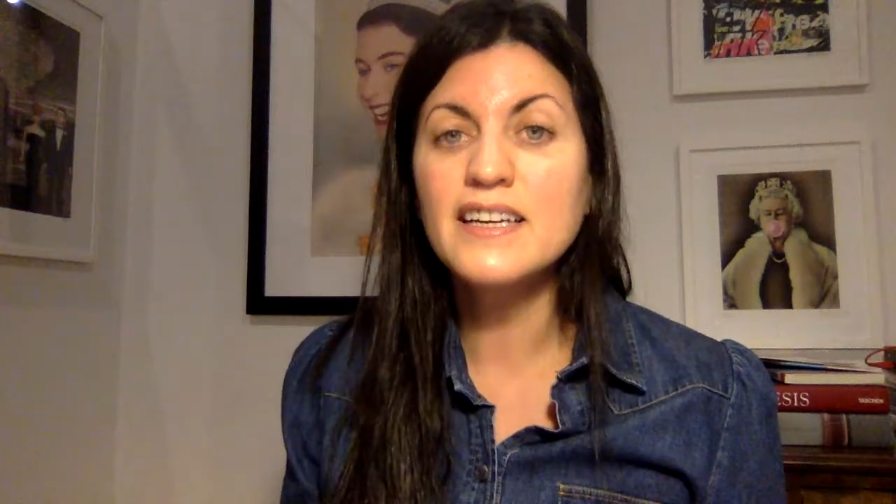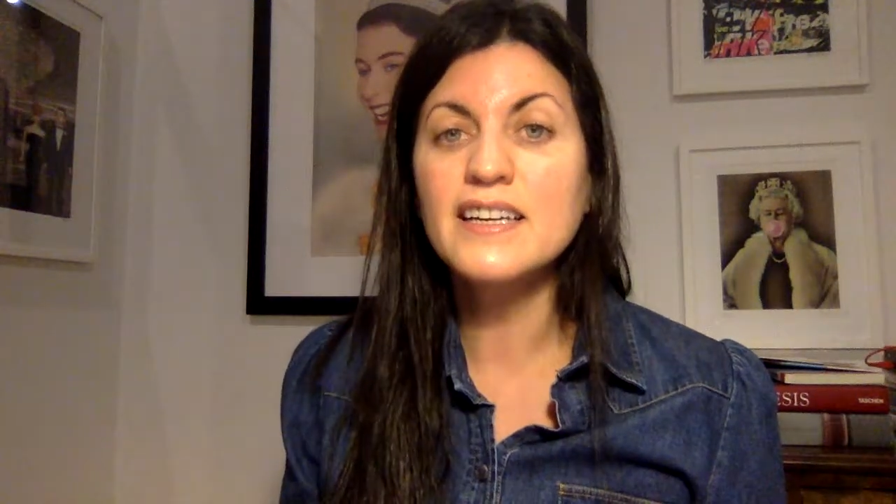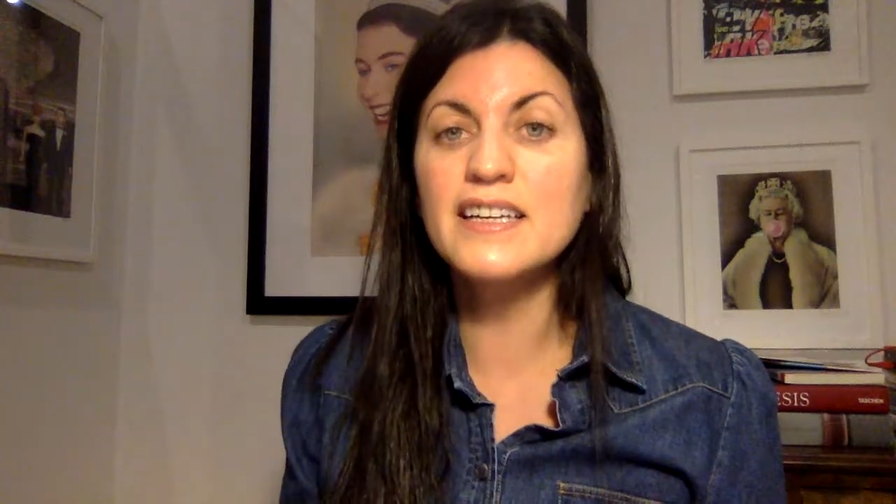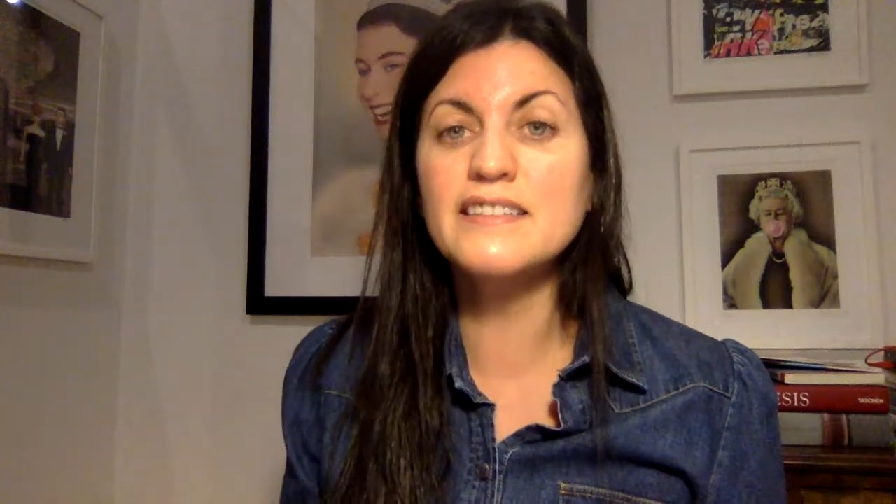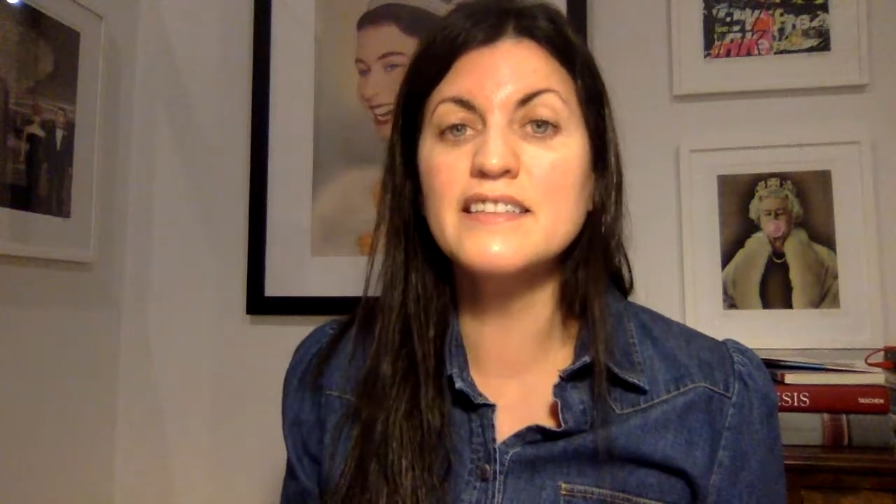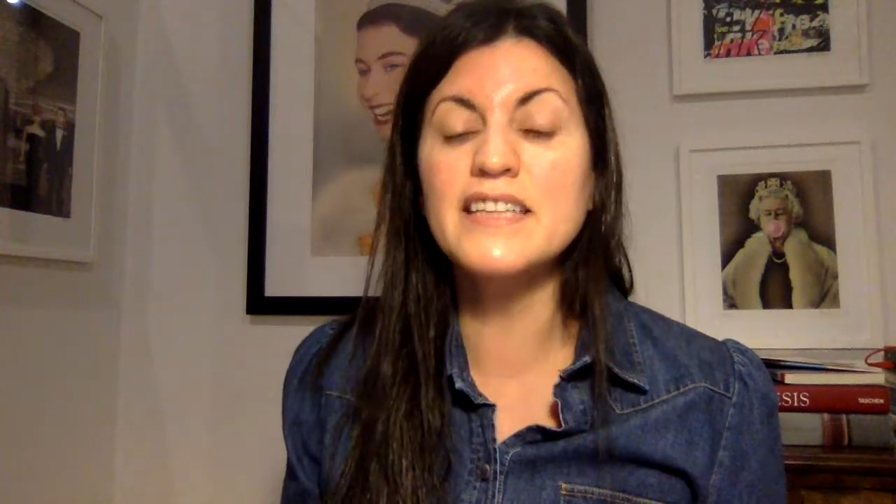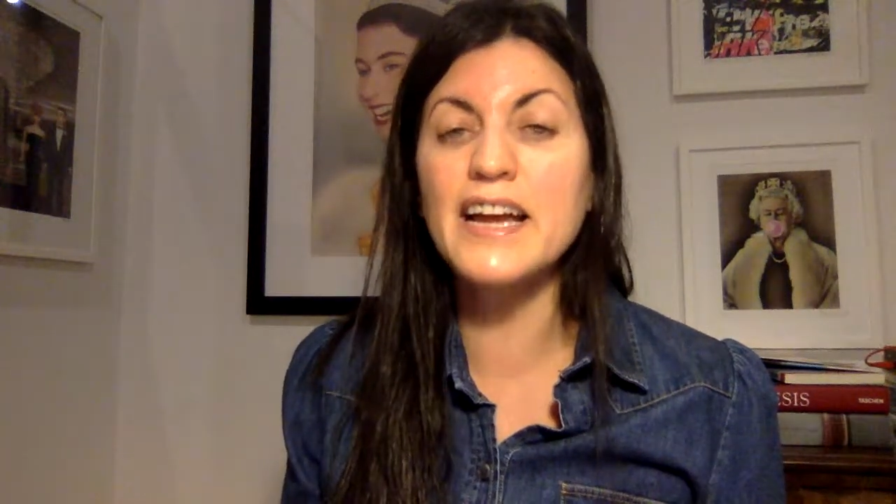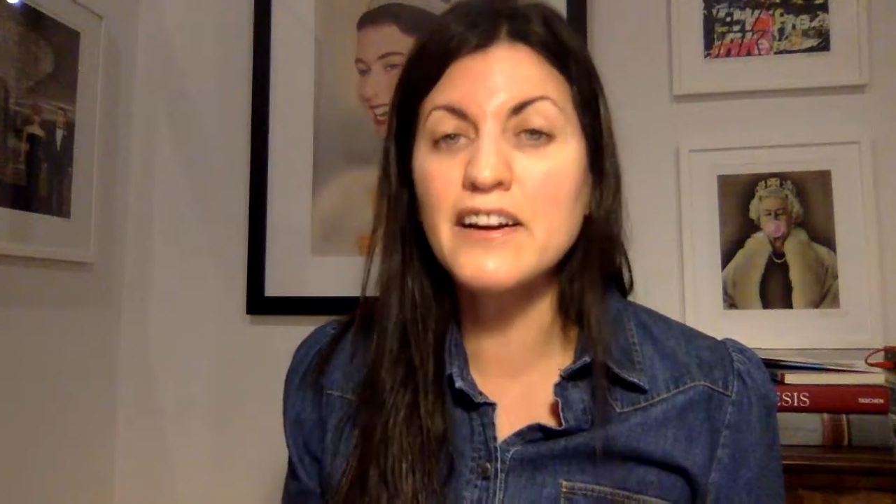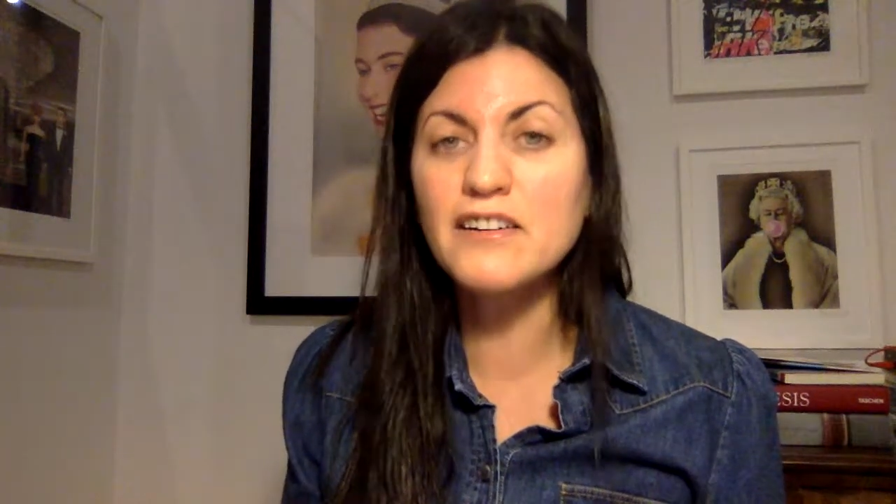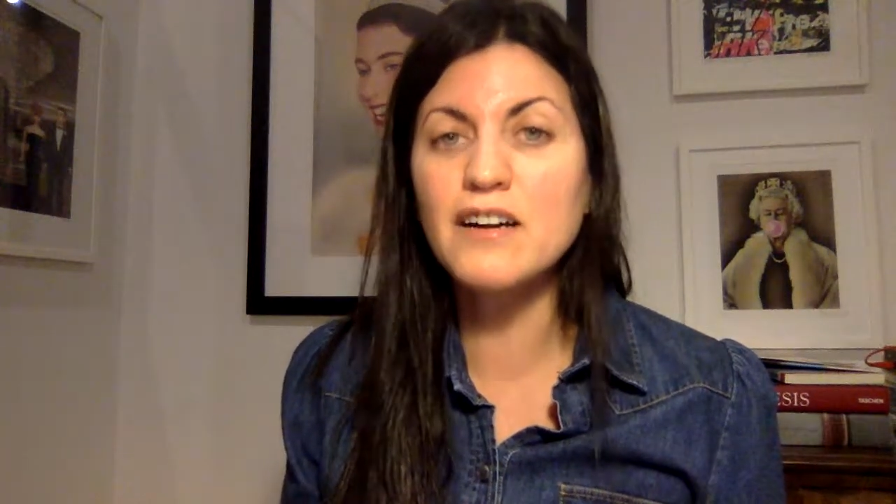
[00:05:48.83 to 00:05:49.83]
is an
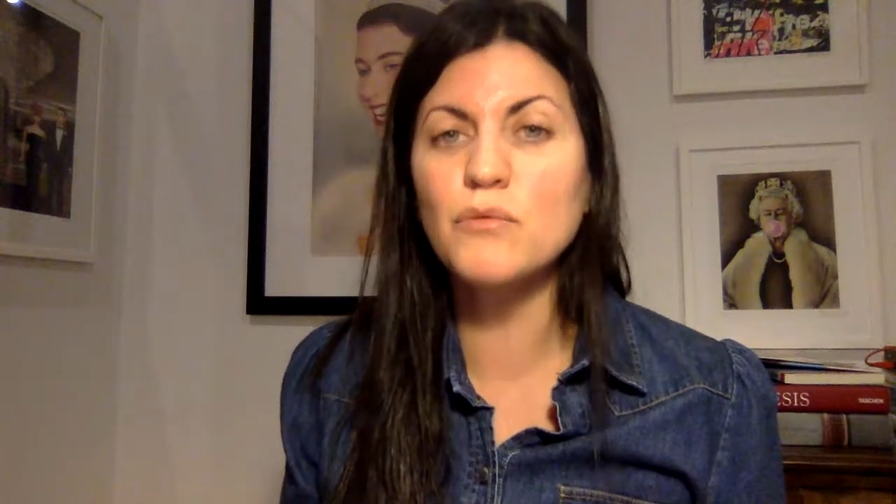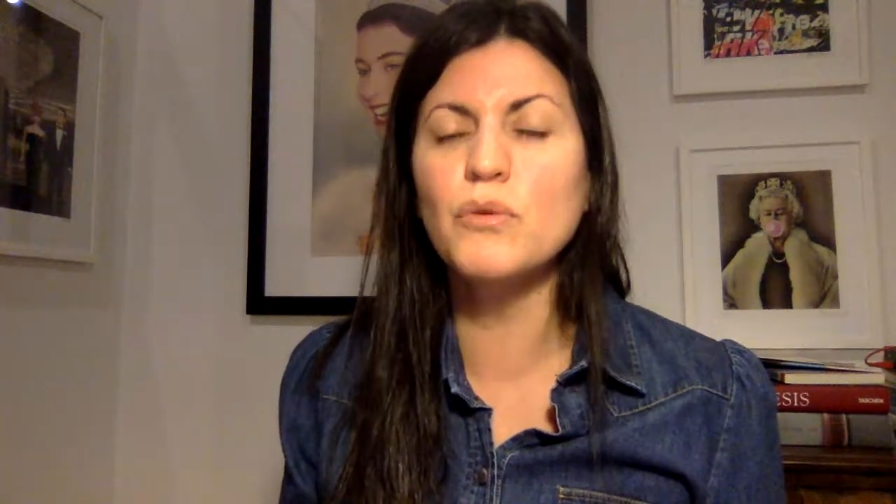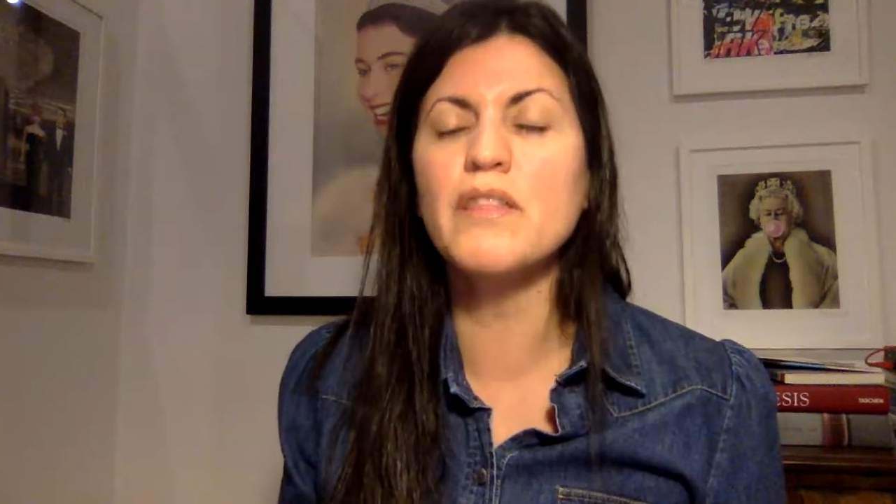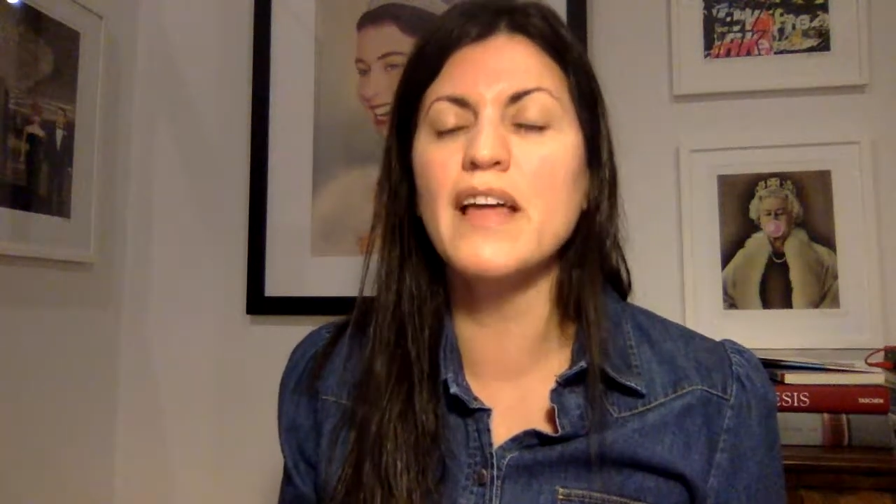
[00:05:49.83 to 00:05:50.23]
era with